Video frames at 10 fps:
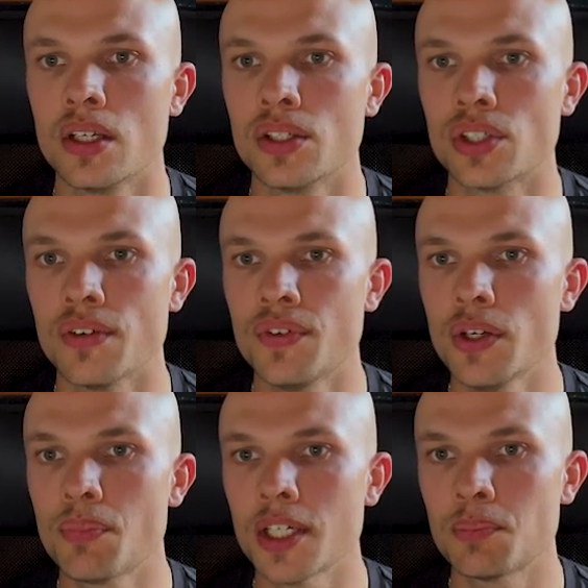So if
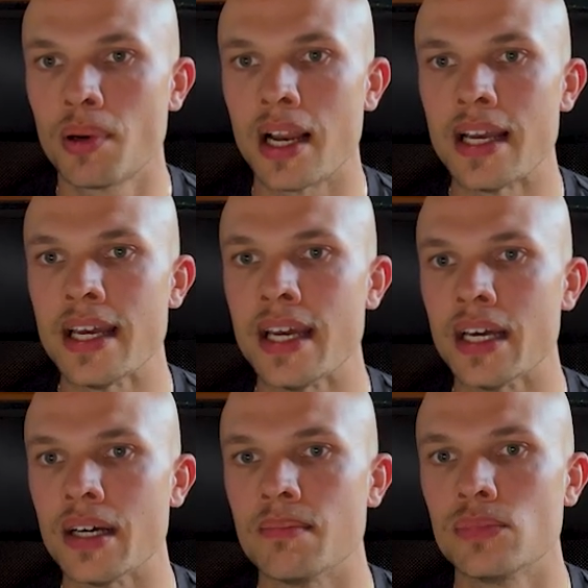you press play
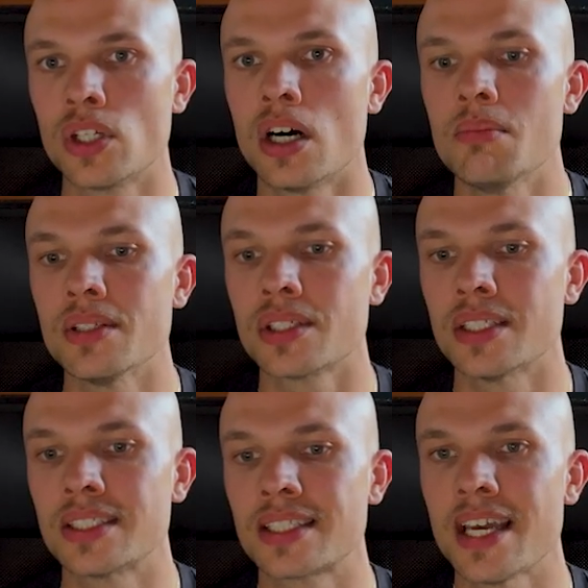here, time is going
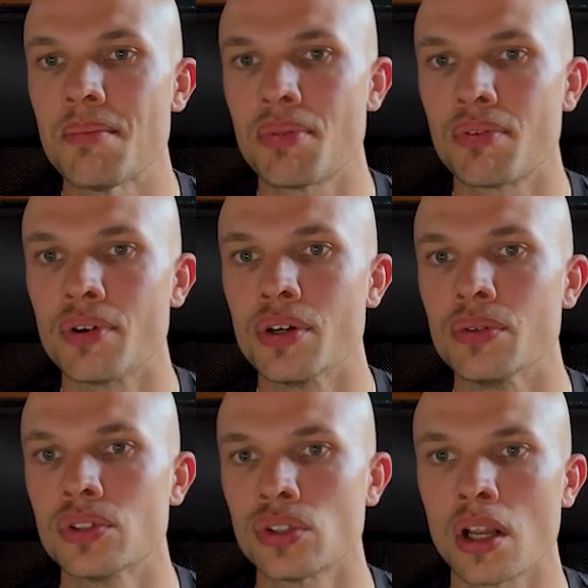to skip through
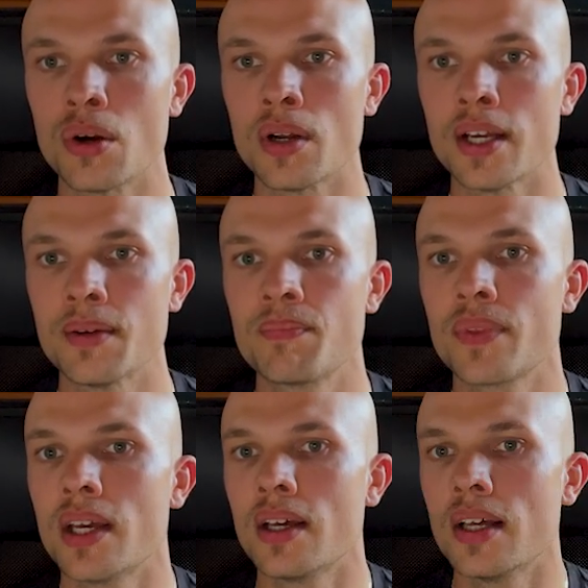slowly.
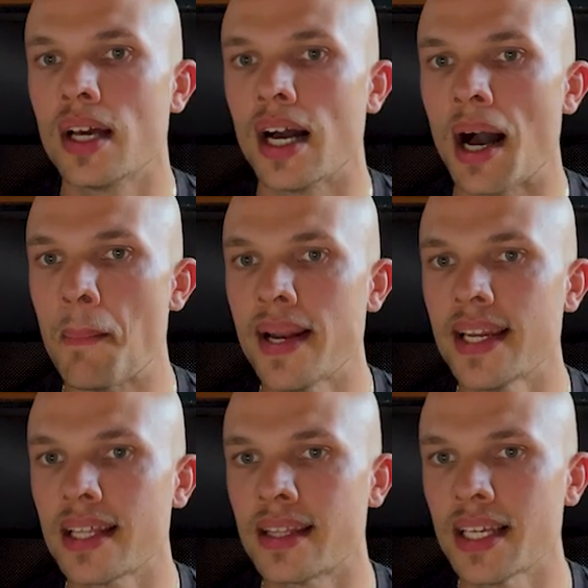
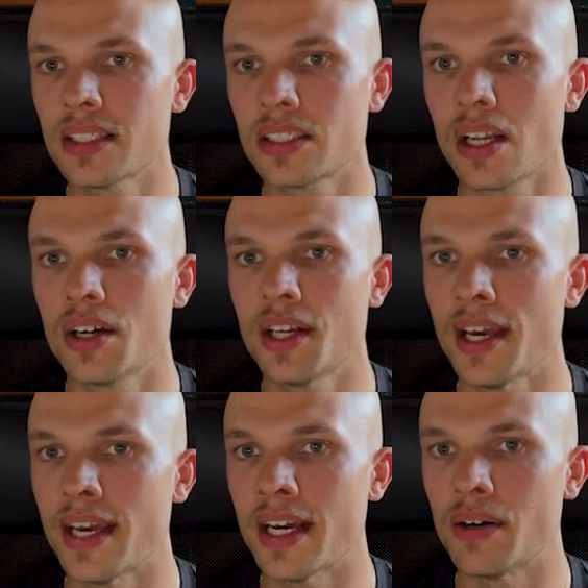Amending this slider
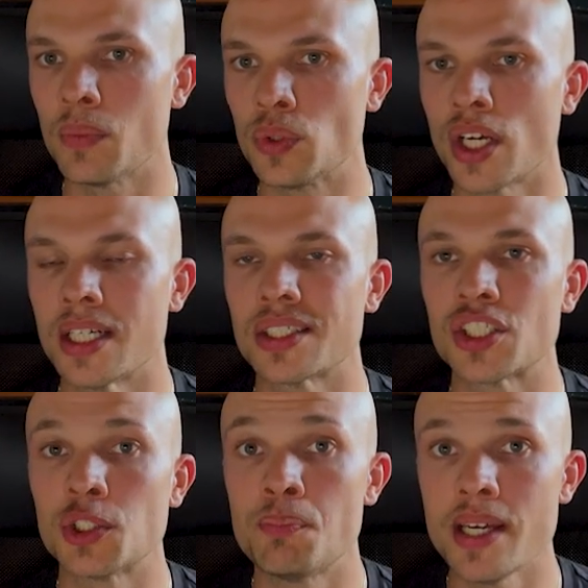here will change the
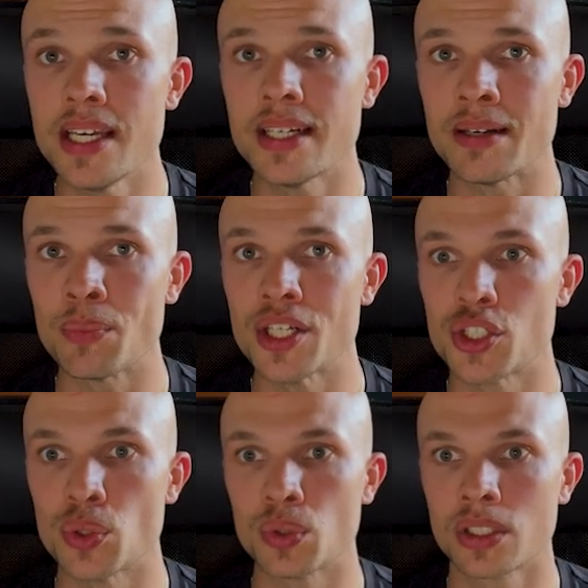speed in
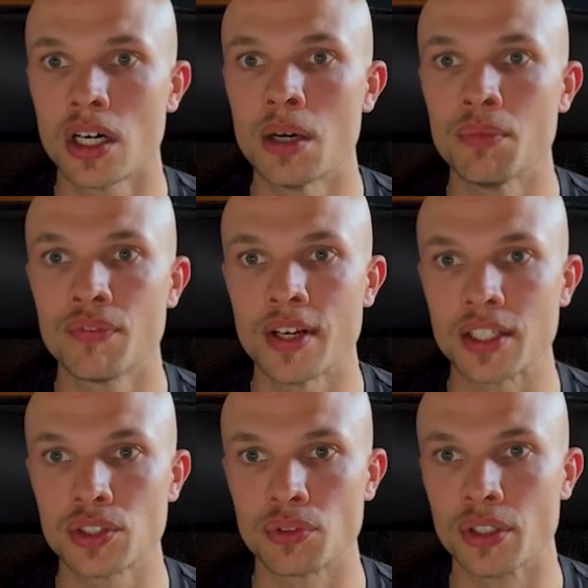which your time
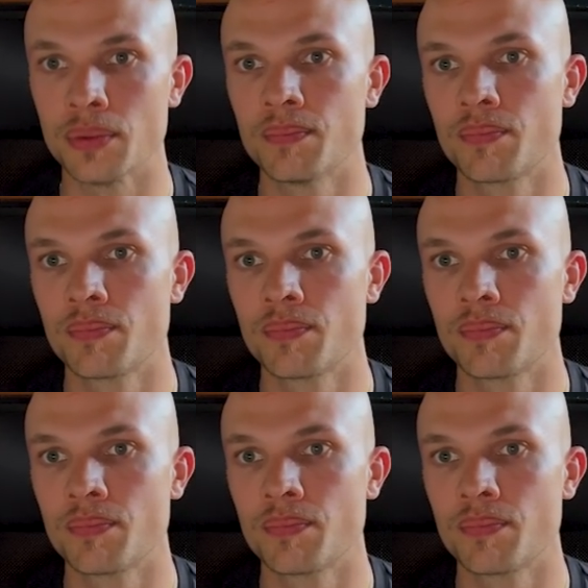flicks through.